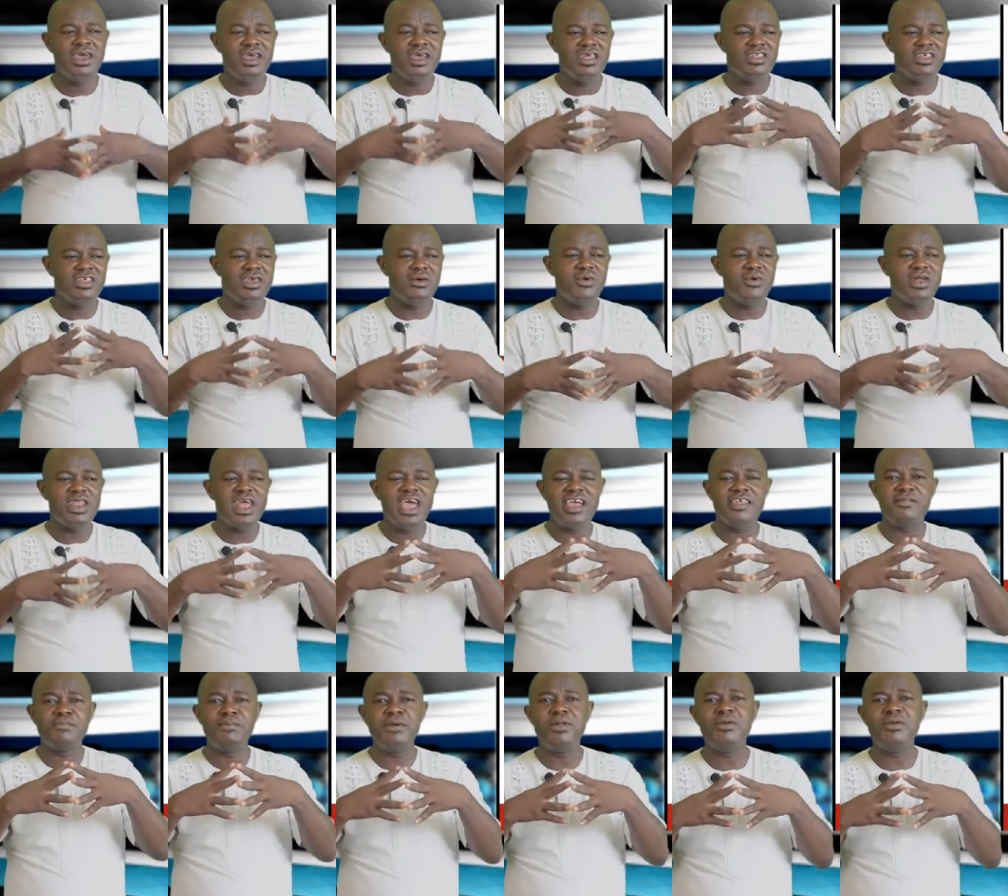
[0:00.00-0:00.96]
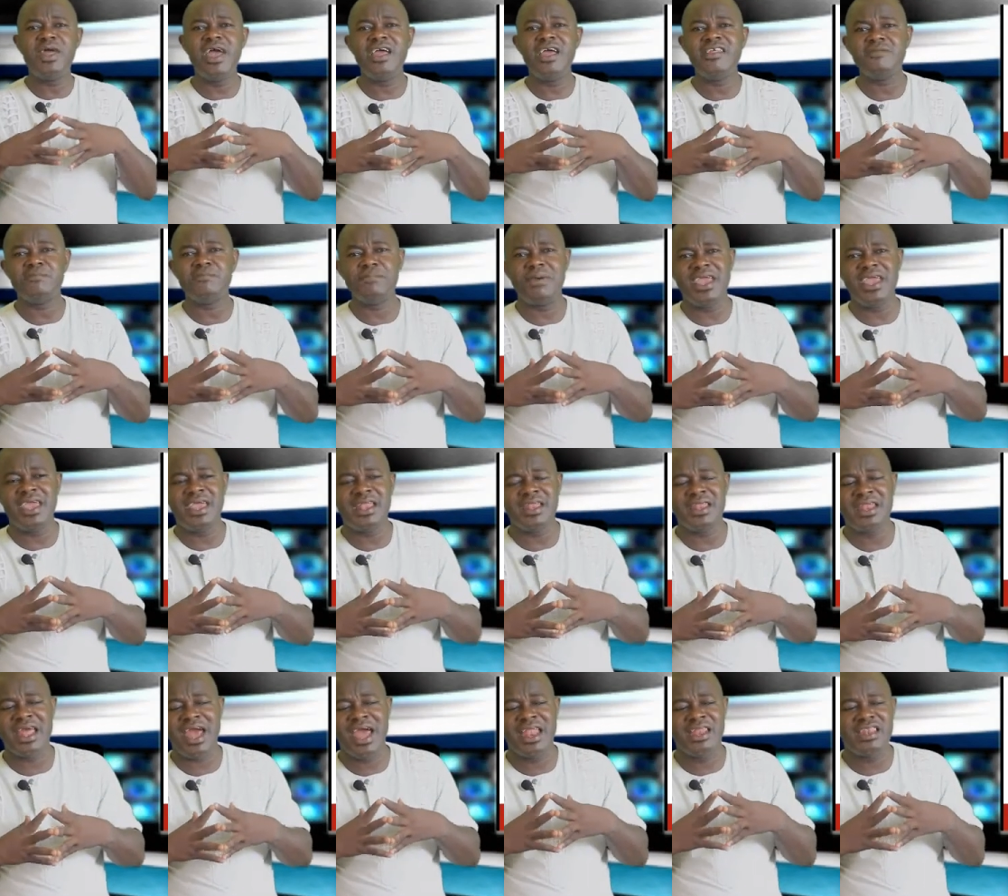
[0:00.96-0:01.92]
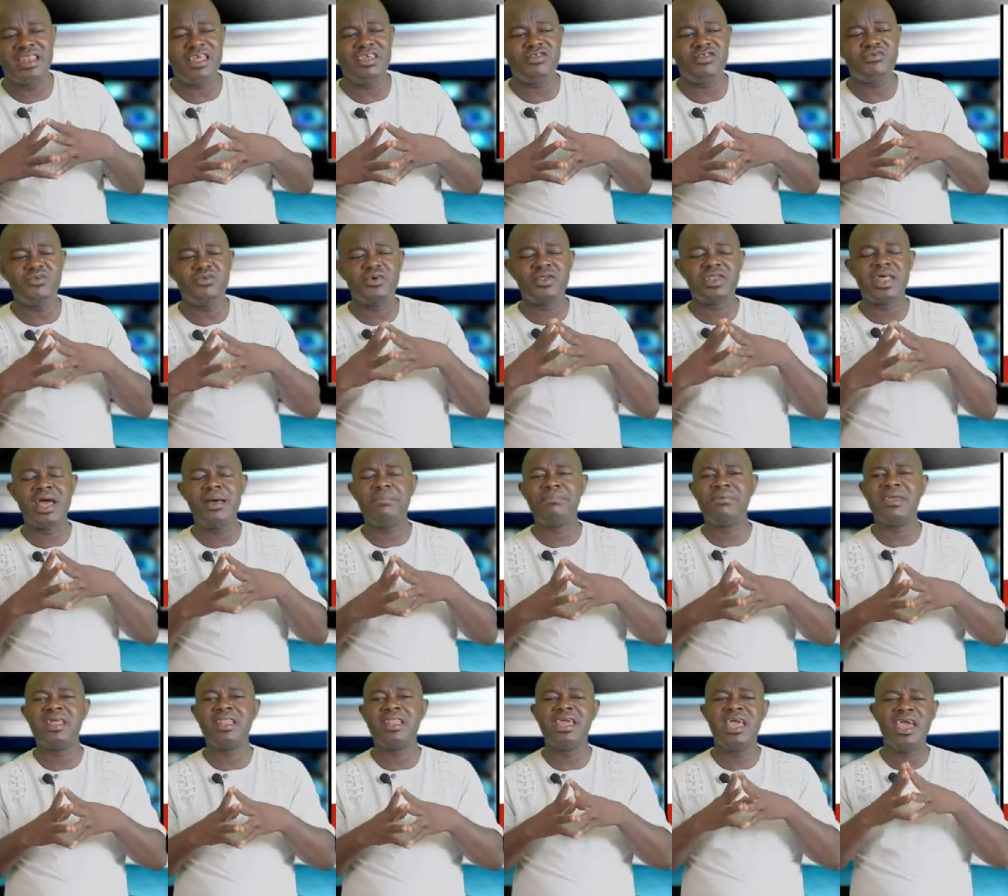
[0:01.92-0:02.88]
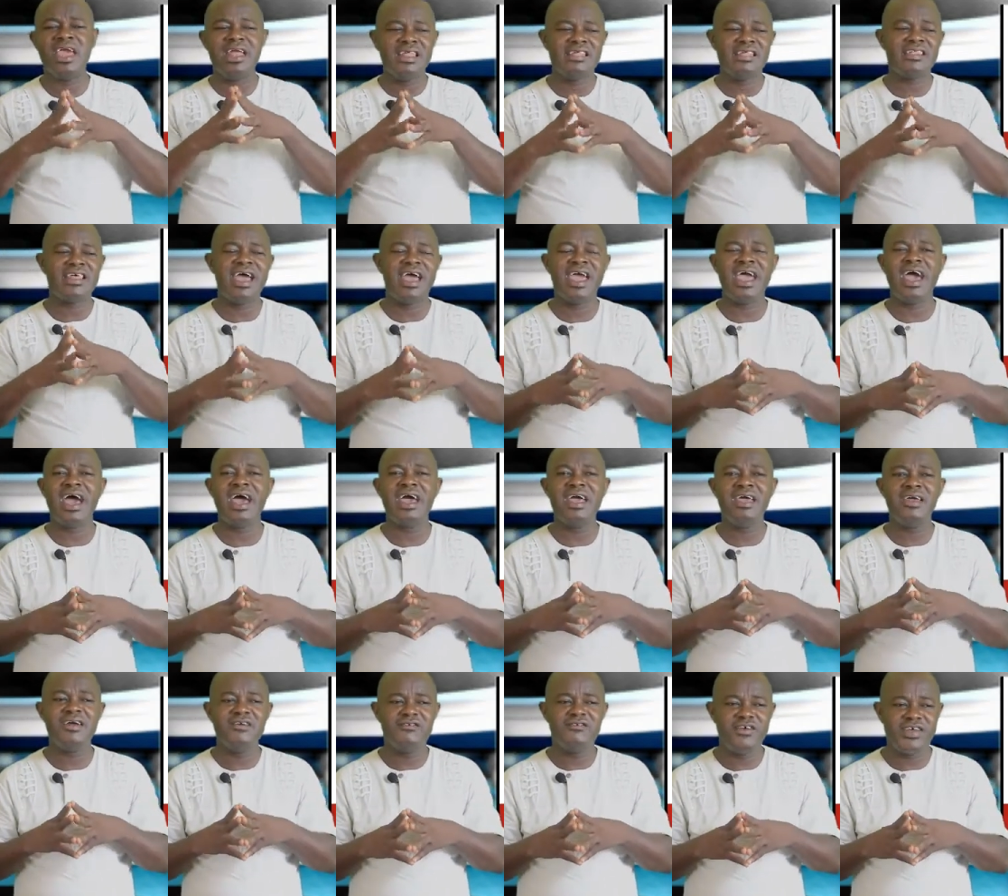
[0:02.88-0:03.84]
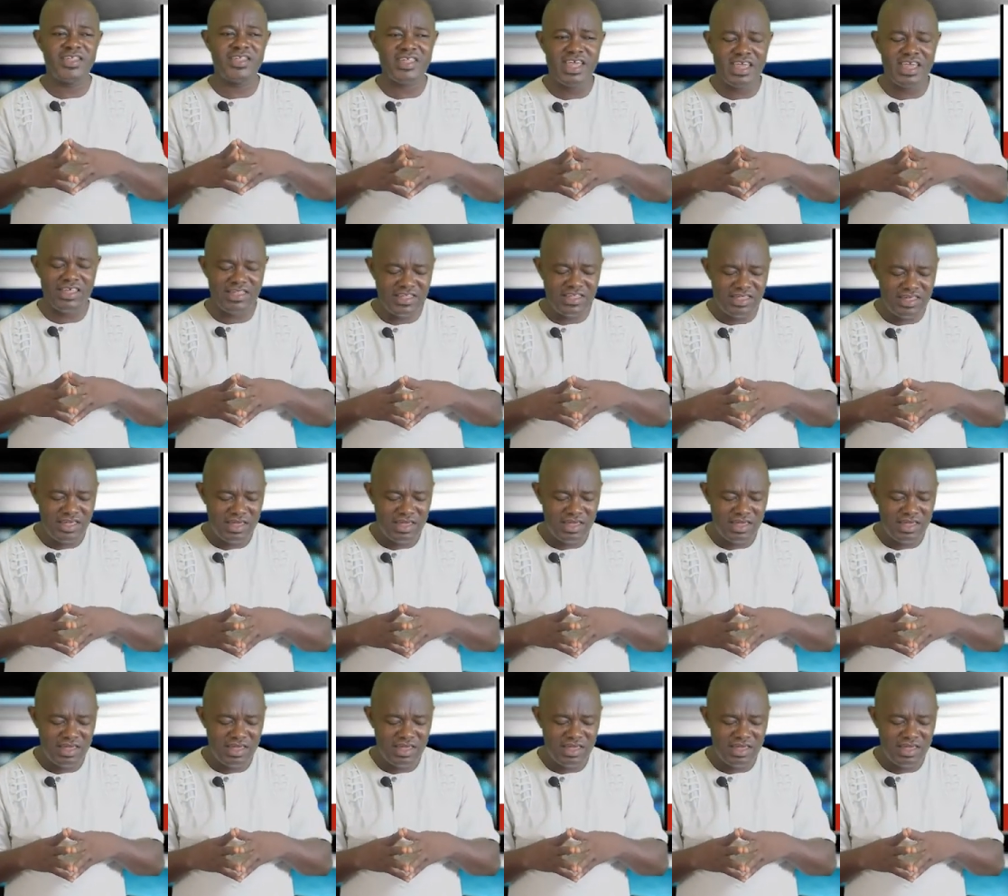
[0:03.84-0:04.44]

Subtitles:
she would experience pain, and this will dampen her desire for sex.